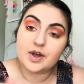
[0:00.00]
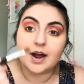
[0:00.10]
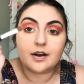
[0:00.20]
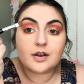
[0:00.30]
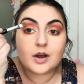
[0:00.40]

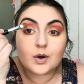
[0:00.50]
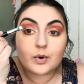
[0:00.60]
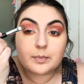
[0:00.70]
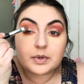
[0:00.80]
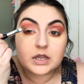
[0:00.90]
that
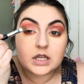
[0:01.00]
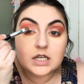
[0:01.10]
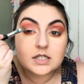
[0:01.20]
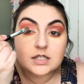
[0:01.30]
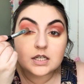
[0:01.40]
when
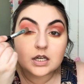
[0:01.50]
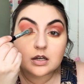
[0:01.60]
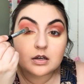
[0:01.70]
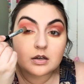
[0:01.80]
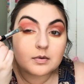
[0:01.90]

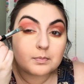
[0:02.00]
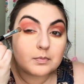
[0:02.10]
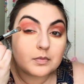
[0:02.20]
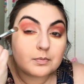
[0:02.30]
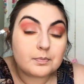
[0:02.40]
placing
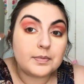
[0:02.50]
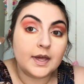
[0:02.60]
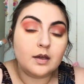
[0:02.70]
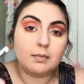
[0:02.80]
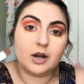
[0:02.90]

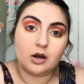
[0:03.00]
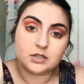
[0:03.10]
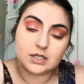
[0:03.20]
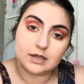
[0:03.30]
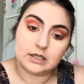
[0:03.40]
pigment
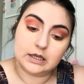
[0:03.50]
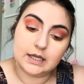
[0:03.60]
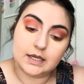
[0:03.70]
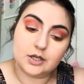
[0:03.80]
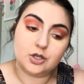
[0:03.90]
onto the
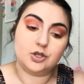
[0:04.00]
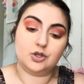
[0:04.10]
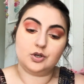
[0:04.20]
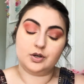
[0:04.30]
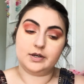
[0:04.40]
lid.
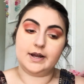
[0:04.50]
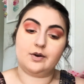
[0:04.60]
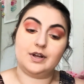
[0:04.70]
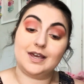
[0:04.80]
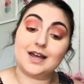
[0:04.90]

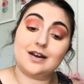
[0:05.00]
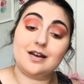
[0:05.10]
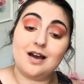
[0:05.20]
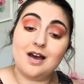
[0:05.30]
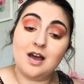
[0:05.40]
Now, to get
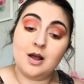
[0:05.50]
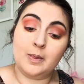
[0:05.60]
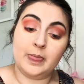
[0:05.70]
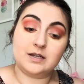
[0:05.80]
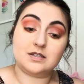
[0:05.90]

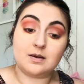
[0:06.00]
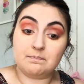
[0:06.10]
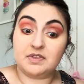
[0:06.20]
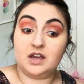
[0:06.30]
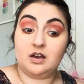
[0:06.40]

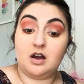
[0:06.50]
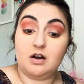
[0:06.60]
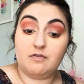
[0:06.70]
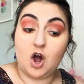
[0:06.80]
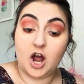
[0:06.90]
something
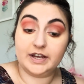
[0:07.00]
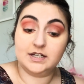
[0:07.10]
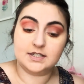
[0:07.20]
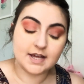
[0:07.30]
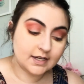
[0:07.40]
of high
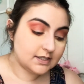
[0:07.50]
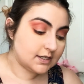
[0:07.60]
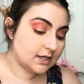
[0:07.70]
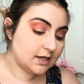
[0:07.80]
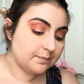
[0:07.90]

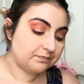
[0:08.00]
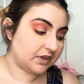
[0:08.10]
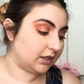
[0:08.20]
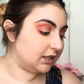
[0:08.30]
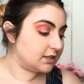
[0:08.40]
intensity,
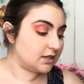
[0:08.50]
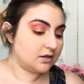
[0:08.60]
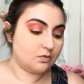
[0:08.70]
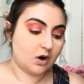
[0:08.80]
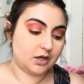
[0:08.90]
like let's say
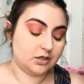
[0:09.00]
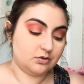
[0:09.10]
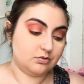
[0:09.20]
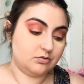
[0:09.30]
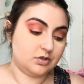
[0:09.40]
you want to
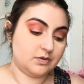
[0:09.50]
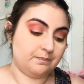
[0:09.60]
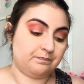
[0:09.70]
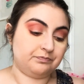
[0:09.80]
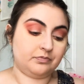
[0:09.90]
use
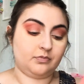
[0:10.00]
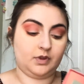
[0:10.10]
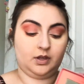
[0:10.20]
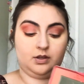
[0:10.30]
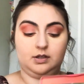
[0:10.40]

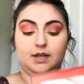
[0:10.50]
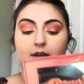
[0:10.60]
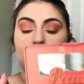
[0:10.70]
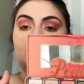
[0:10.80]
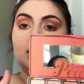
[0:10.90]

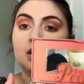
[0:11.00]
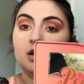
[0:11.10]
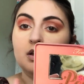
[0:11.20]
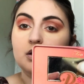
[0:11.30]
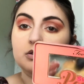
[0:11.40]
like
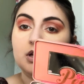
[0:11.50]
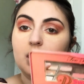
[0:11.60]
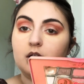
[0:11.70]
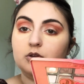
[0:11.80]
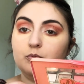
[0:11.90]

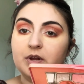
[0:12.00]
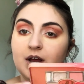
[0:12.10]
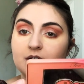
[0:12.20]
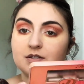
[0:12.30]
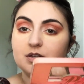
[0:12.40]

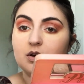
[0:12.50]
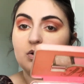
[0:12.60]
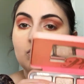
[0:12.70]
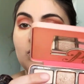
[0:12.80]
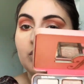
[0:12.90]

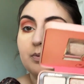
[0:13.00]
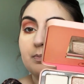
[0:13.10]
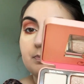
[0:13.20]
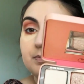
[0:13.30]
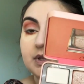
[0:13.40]
Luminoso or
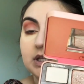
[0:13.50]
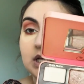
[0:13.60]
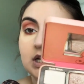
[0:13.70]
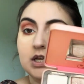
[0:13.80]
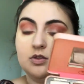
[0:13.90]

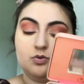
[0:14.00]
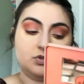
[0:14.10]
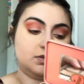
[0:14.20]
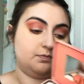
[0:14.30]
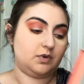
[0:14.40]
Bellini,
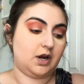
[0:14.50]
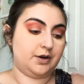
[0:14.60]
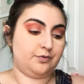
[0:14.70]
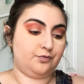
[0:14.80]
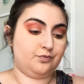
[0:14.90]
those
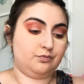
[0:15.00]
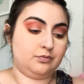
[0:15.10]
kind of